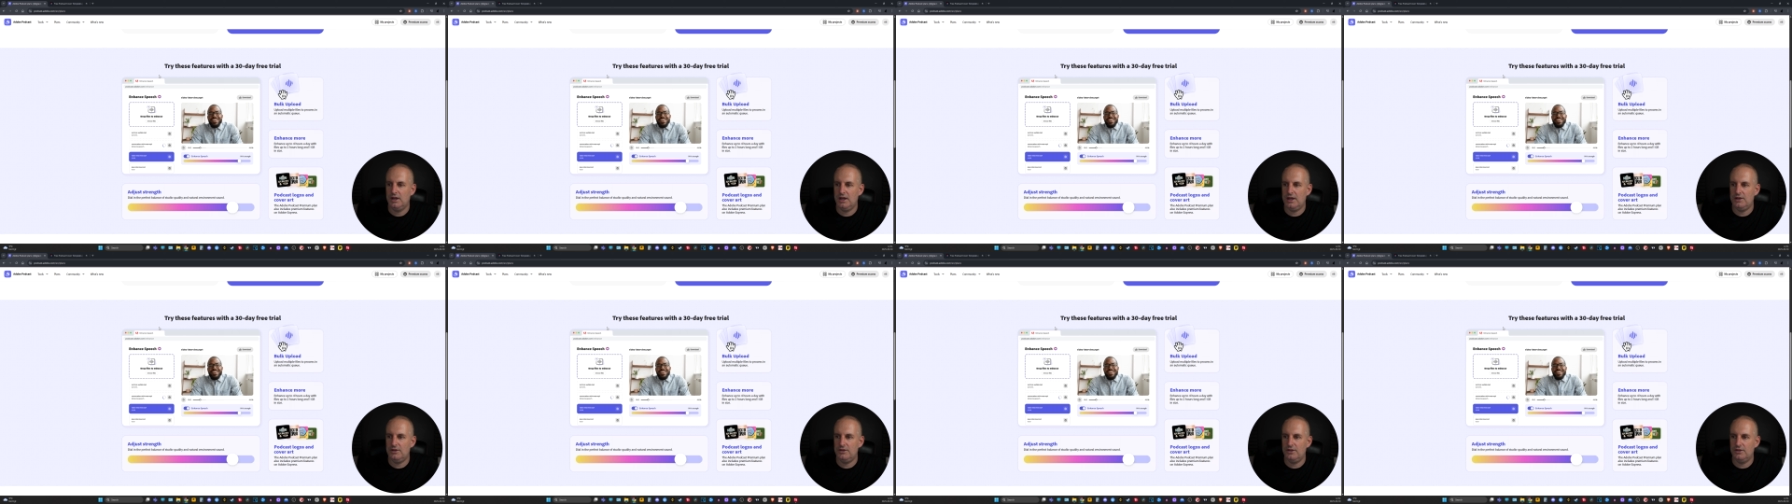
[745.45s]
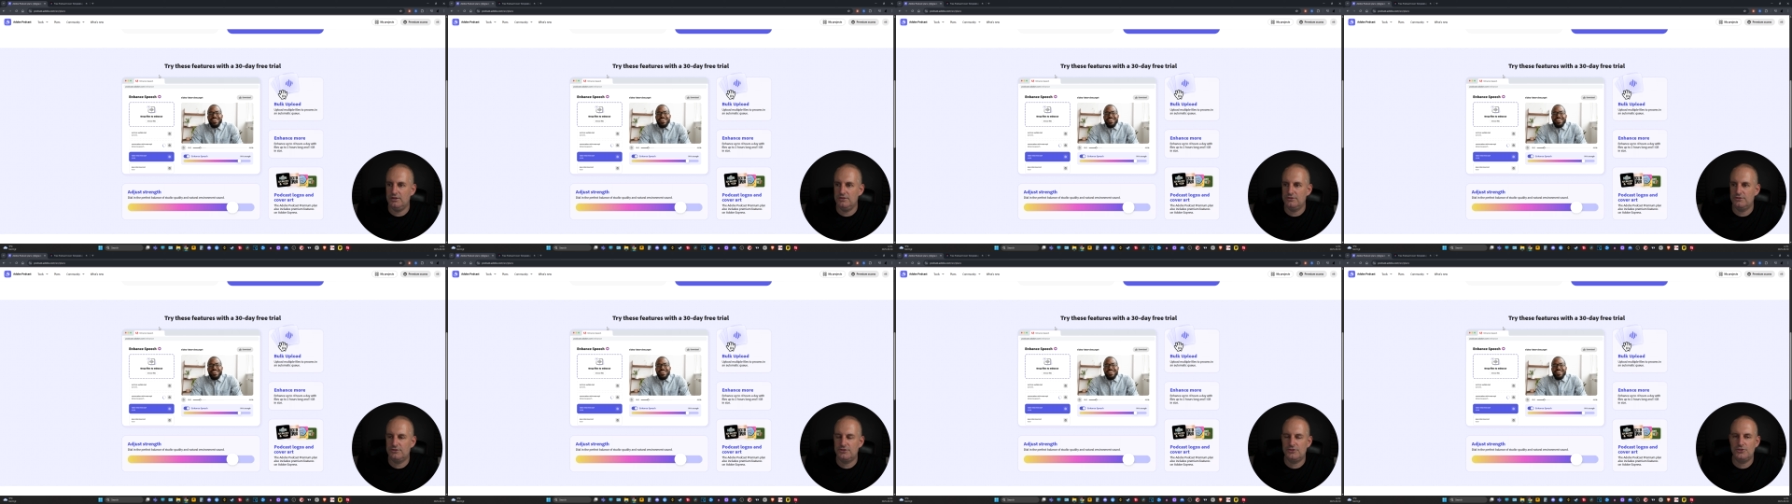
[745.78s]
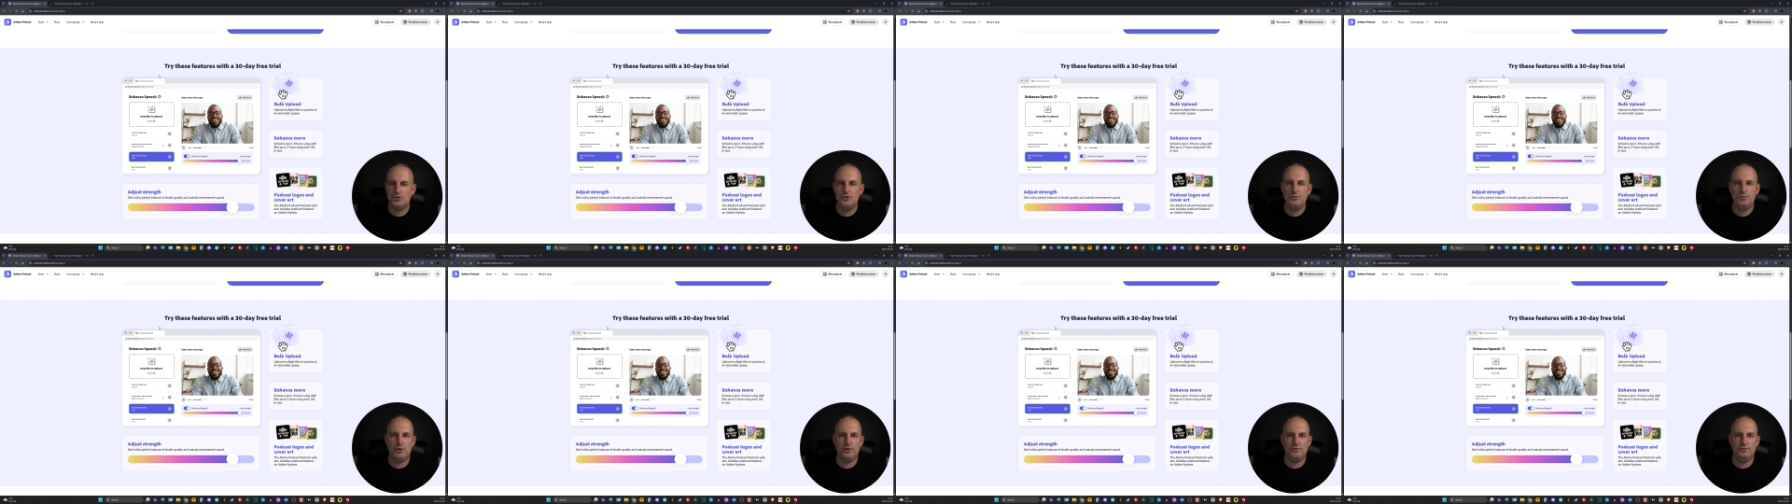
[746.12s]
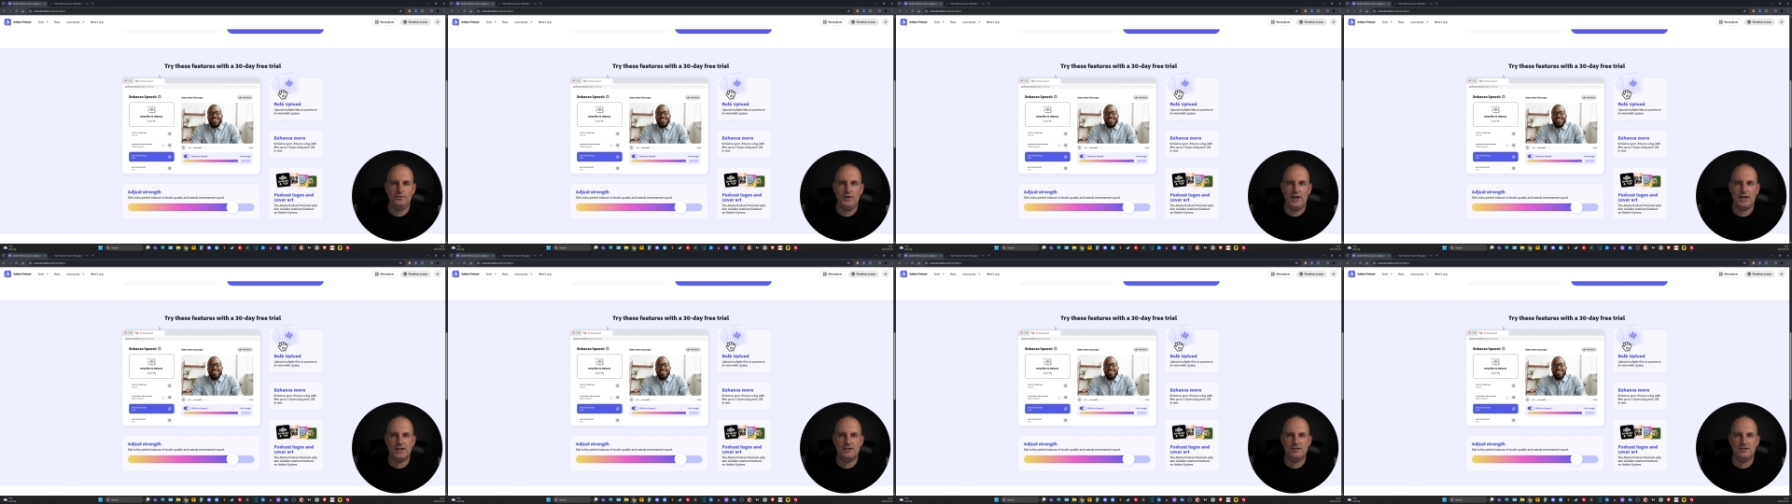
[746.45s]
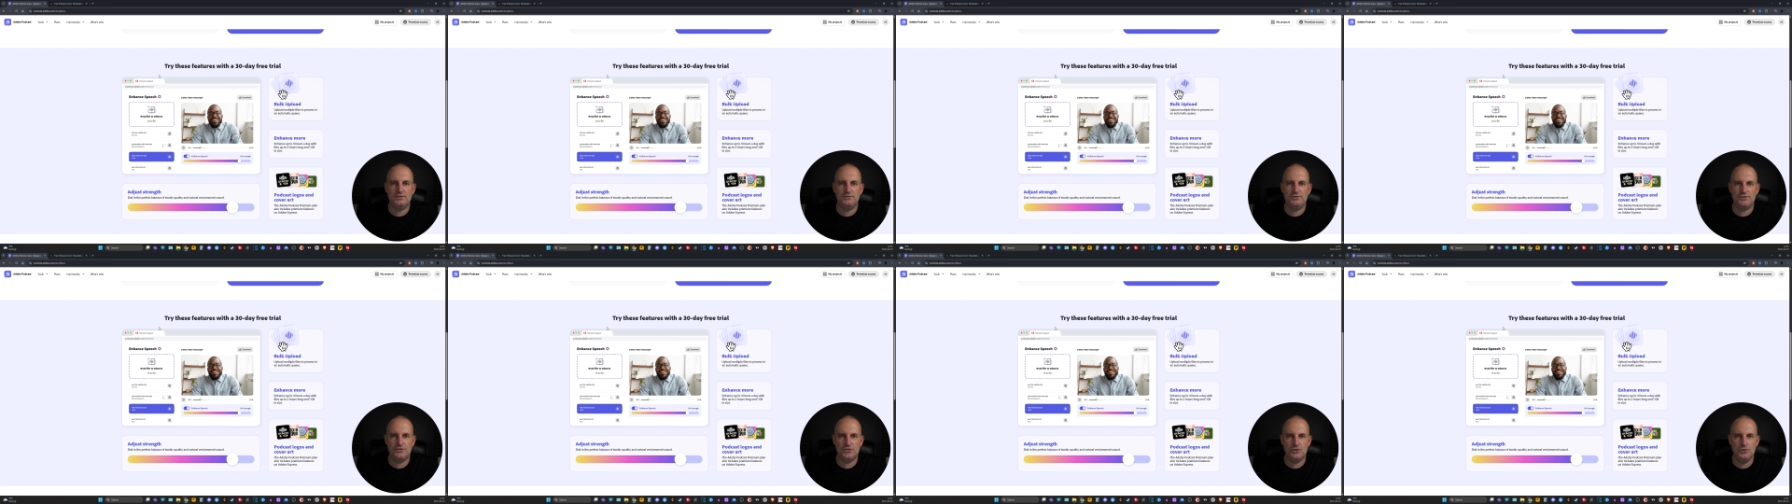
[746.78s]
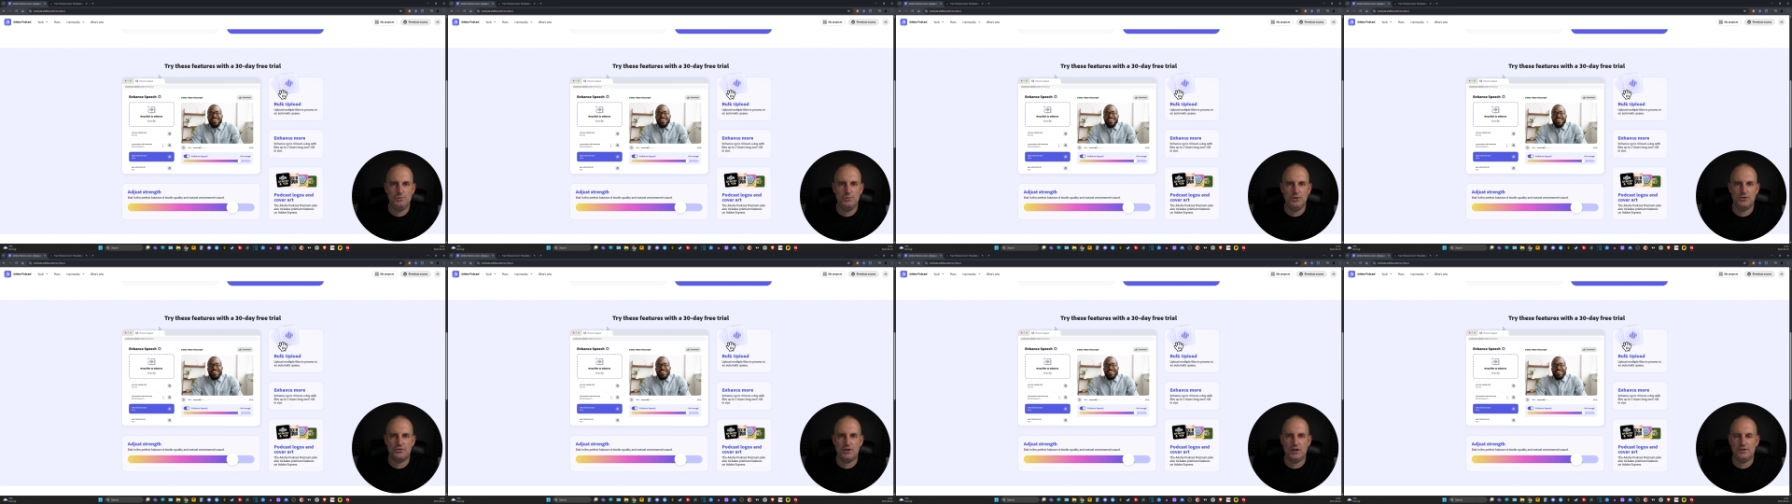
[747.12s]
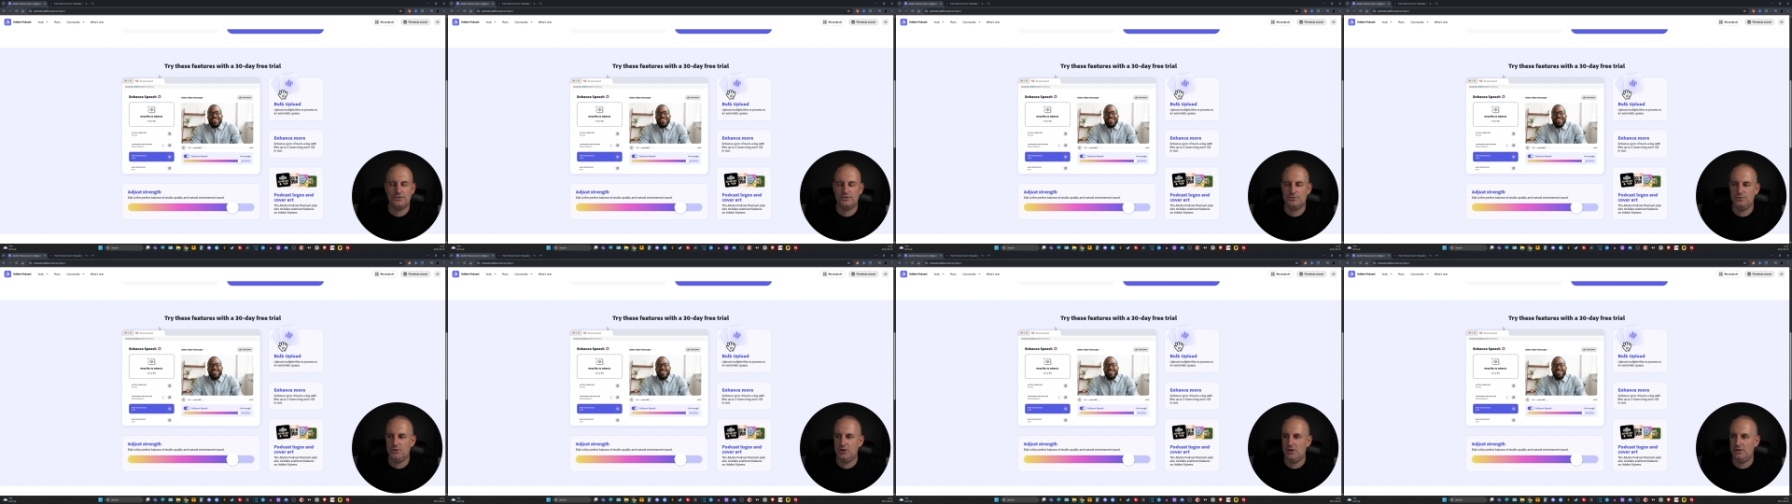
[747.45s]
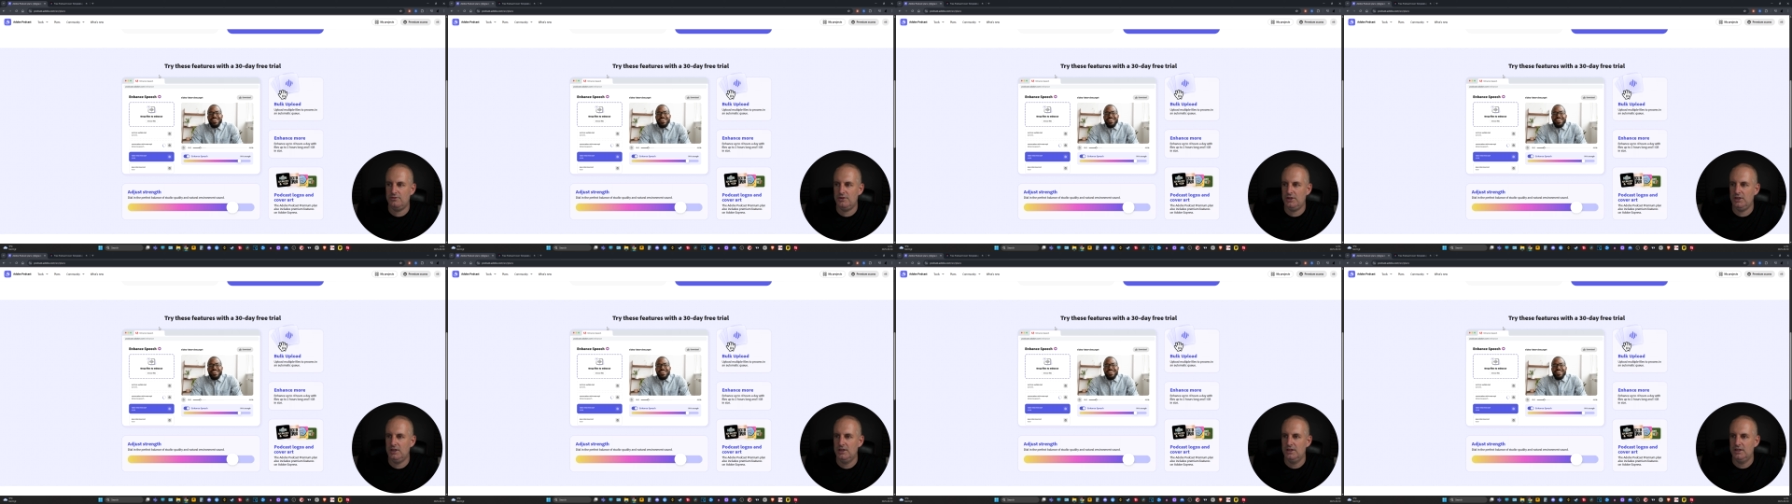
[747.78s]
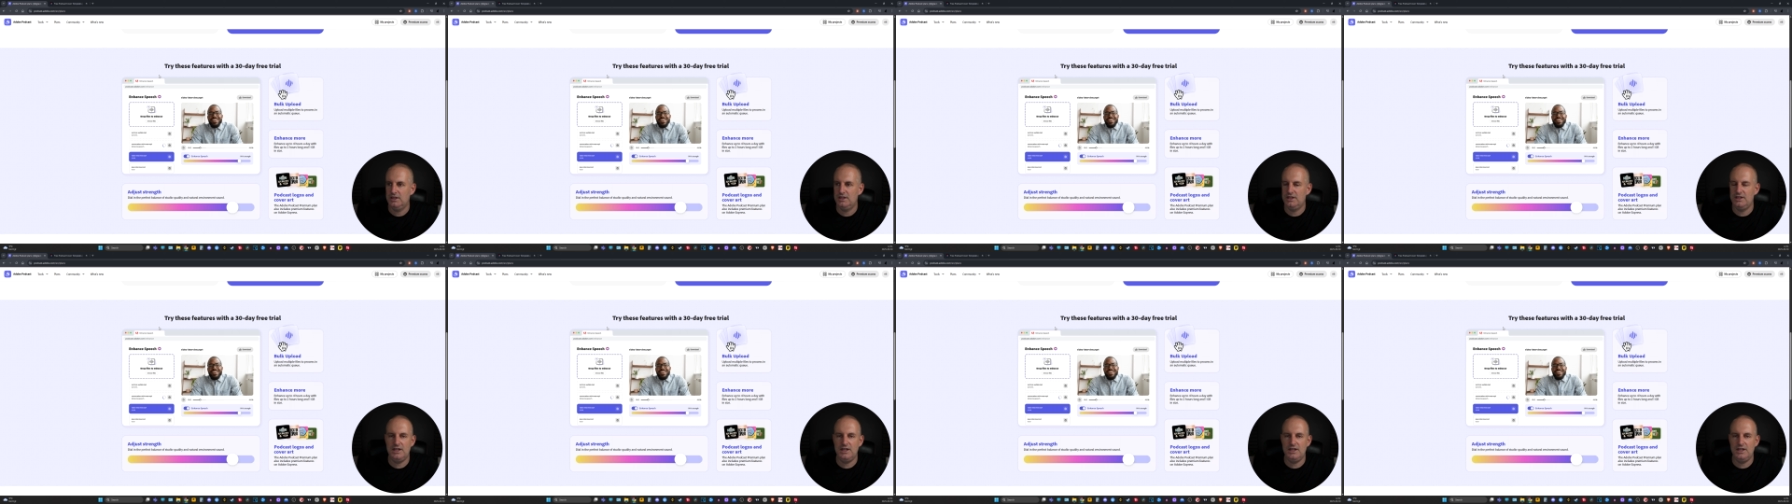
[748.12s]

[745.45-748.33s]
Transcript: and super effective, super trustworthy,